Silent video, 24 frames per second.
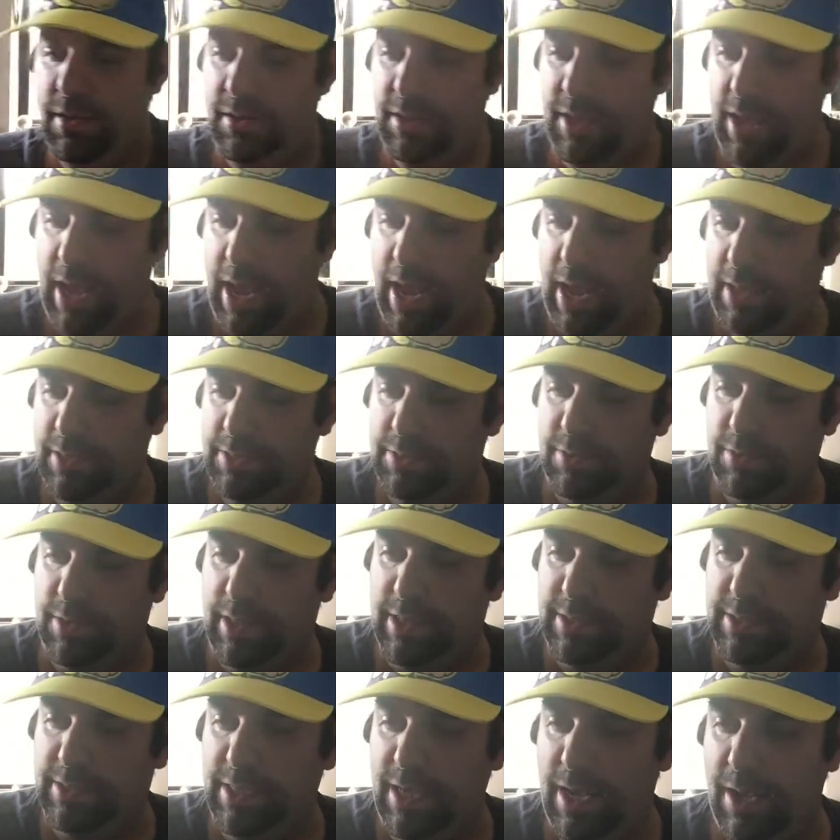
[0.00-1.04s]
Yeah, so
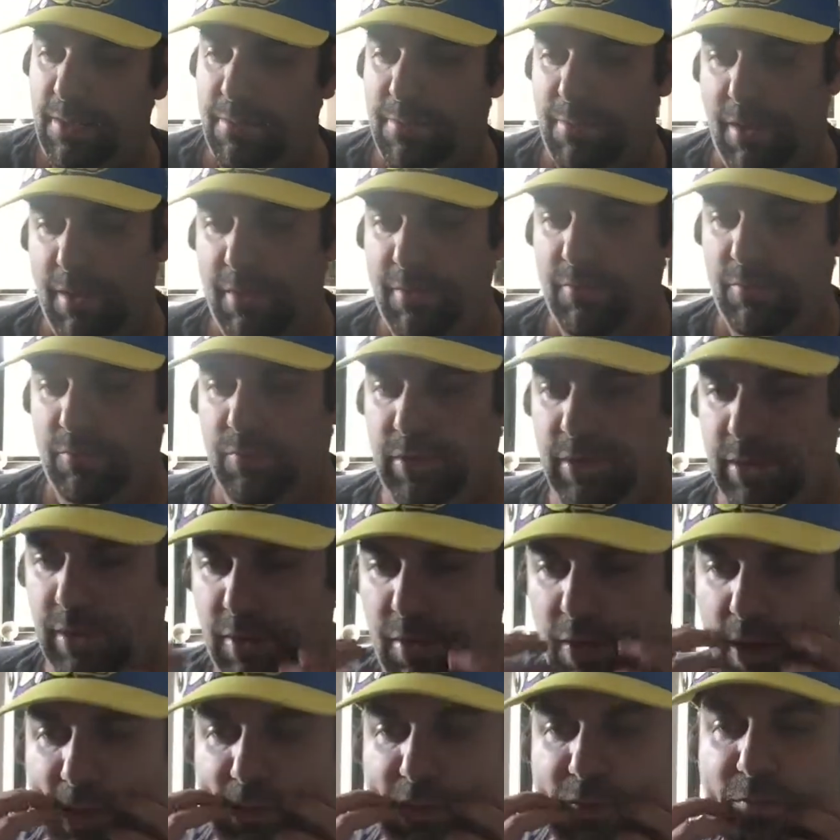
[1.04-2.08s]
that same
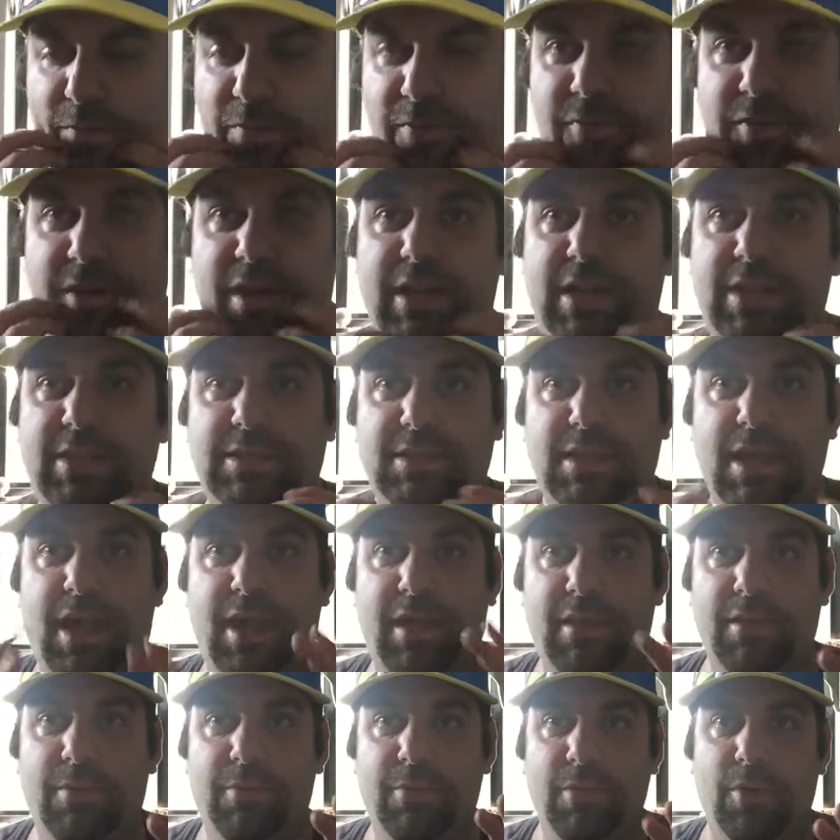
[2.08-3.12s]
really awesome Infinity
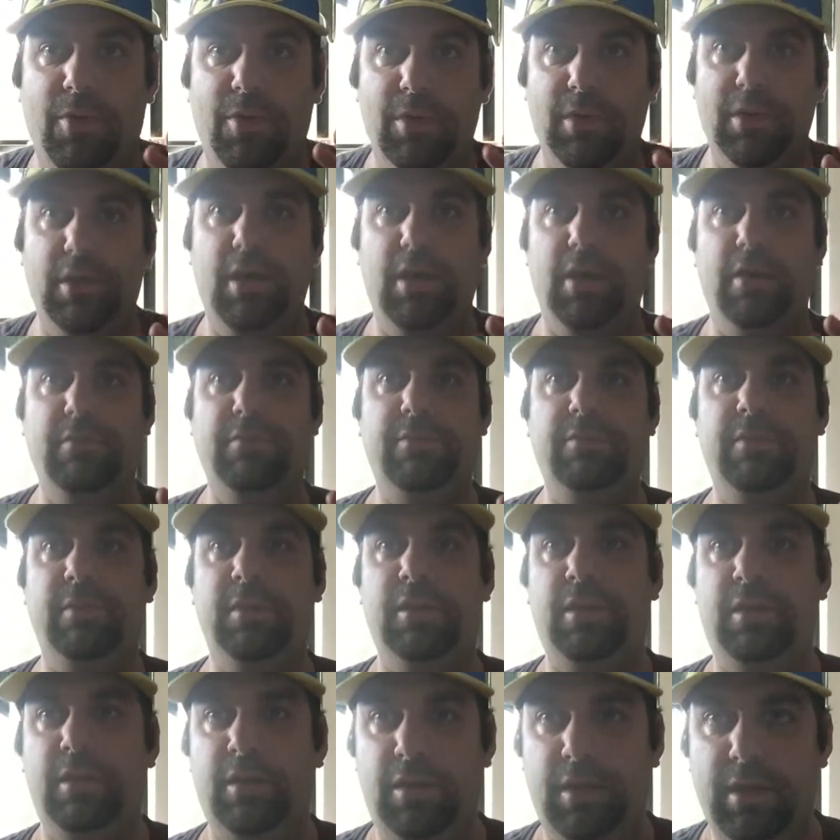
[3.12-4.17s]
style that we all love
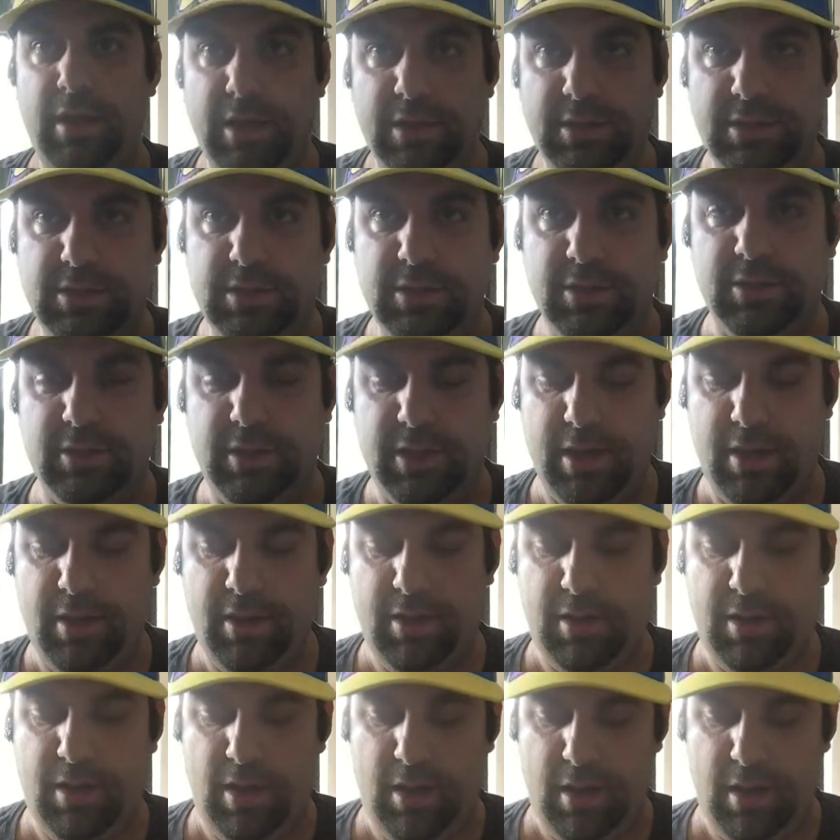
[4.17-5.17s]
is still there.